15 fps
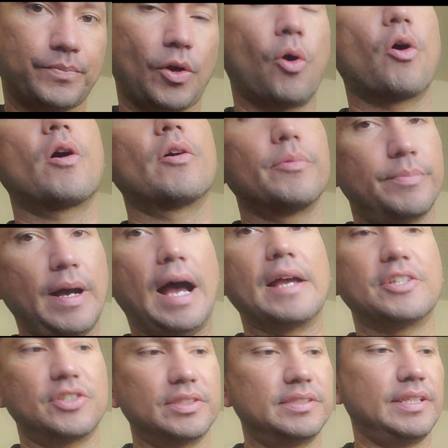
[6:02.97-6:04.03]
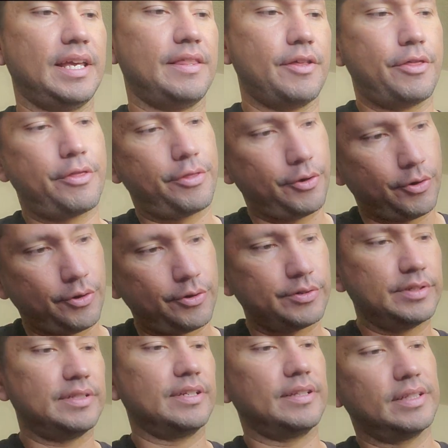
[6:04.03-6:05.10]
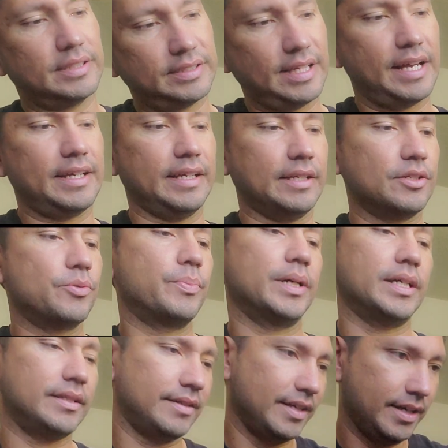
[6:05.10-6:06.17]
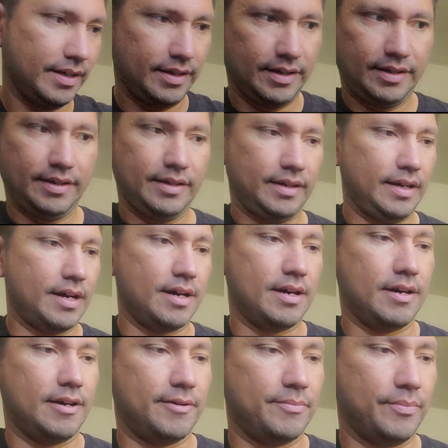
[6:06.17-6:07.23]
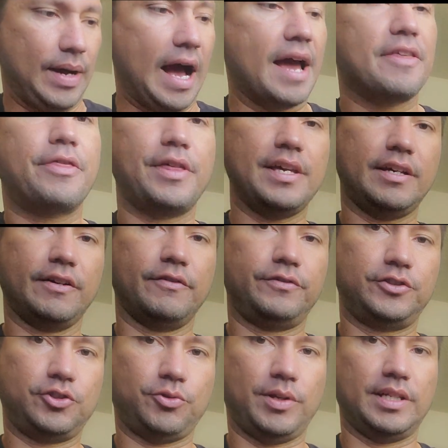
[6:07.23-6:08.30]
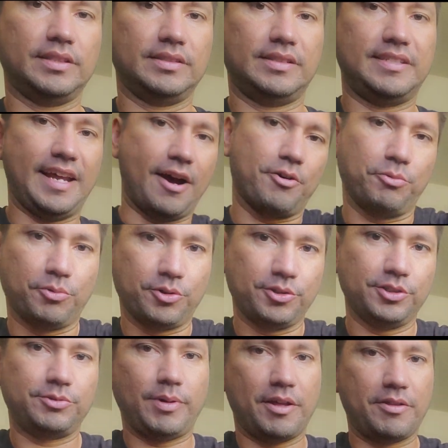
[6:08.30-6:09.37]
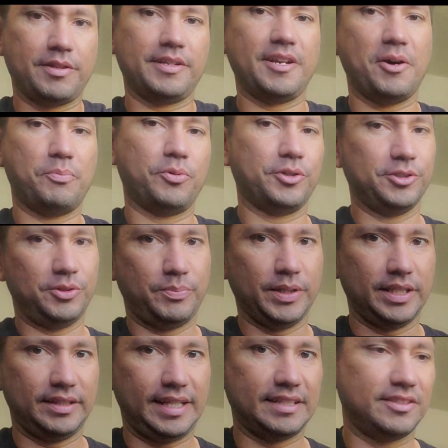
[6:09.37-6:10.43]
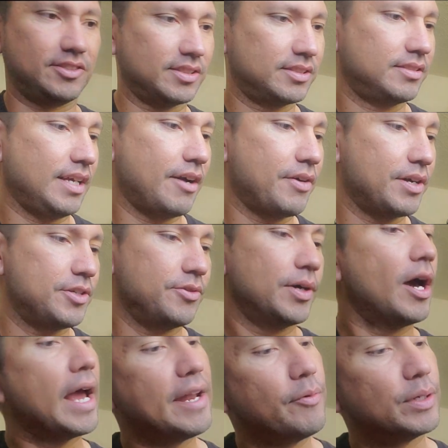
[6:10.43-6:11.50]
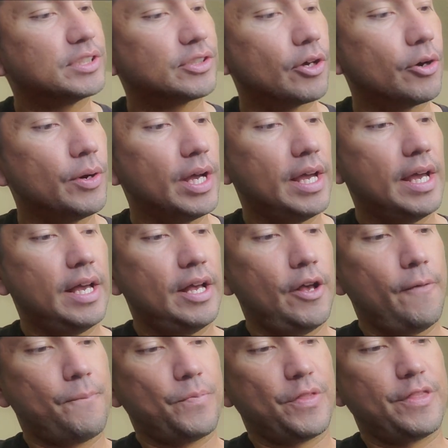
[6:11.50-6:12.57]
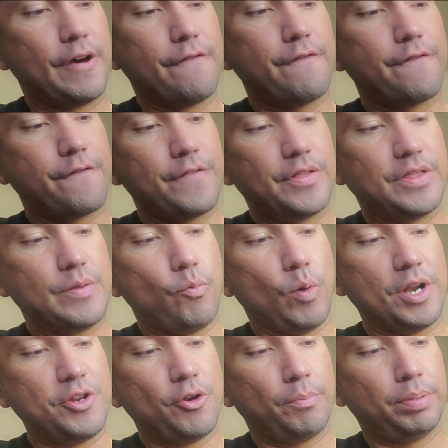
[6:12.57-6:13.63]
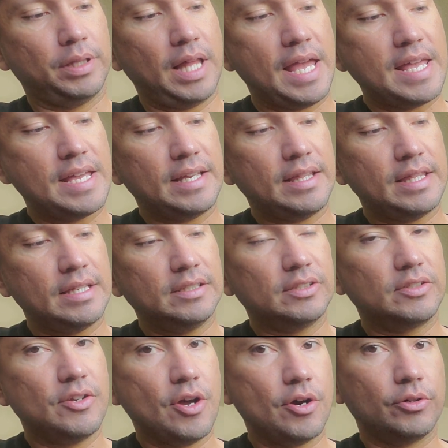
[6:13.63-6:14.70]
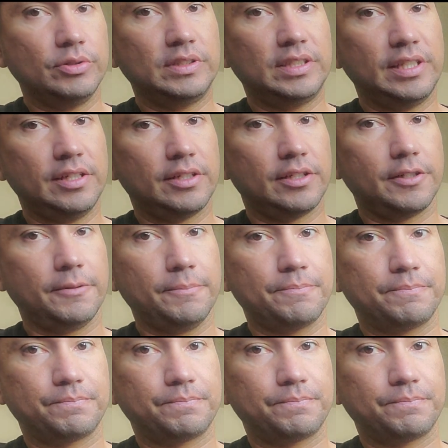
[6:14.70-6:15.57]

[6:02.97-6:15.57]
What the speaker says: or I should say the 3rd to the 2nd, but I think of strings downwards rather than upwards, but that's just how I do it. Anyway, so when you're playing these notes here,